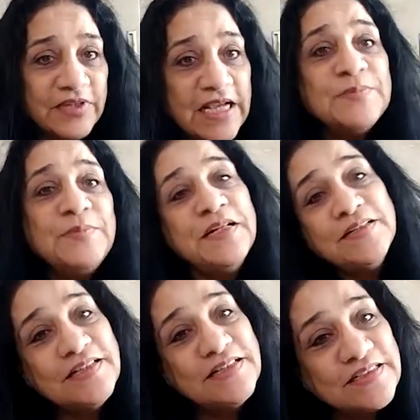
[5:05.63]

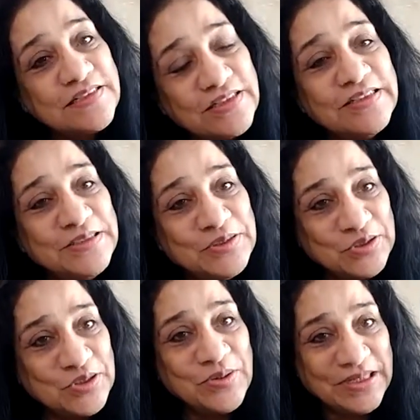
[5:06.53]
experiences turn into
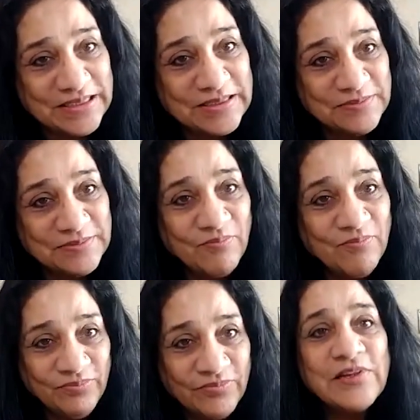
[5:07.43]
stories.
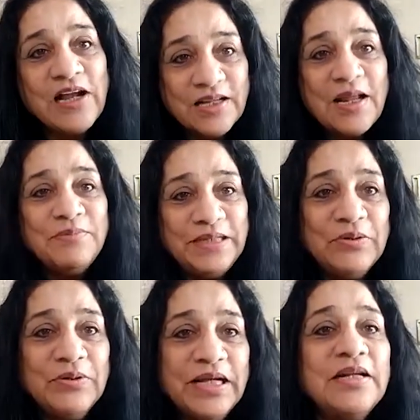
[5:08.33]
Agar aap
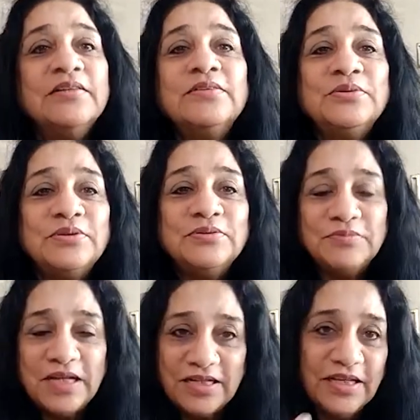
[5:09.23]
dekhoge na,
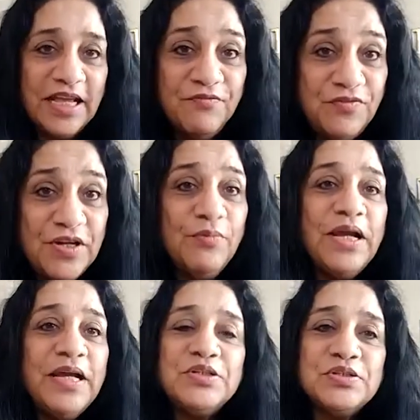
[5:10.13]
to
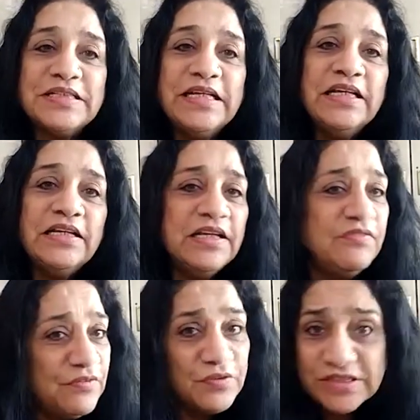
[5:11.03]
everywhere that you see,
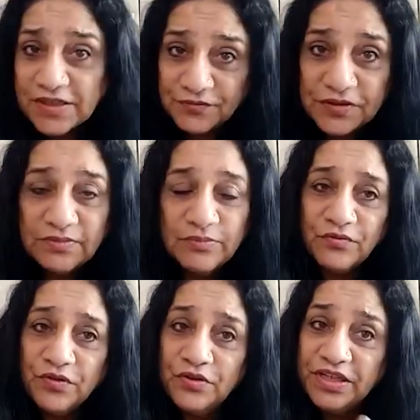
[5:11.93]
even if you see a film,
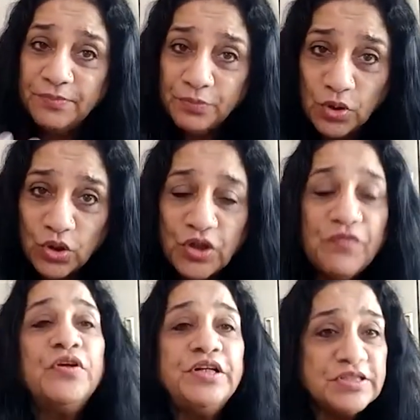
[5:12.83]
if you read a book,
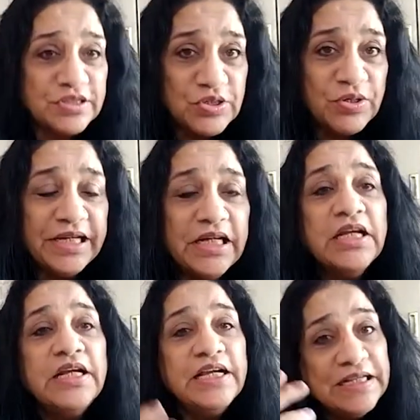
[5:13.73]
if you read a story,
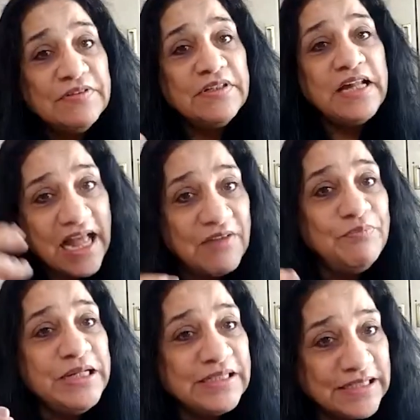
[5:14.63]
it will
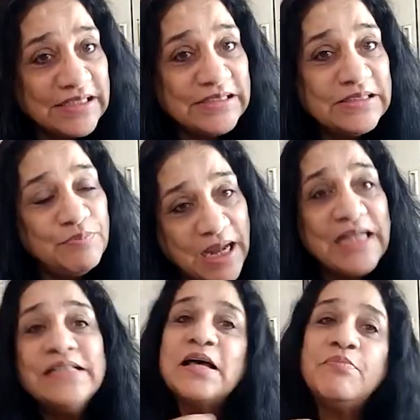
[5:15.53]
have been colored
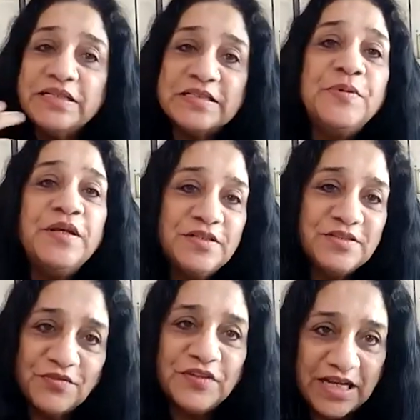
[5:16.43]
by some
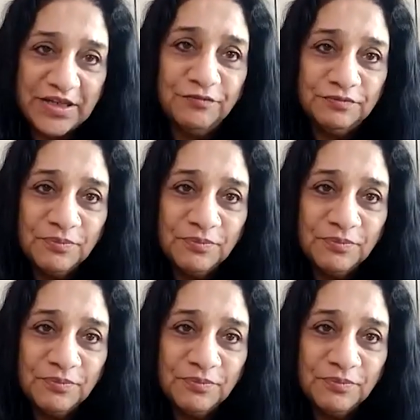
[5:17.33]
experience of life.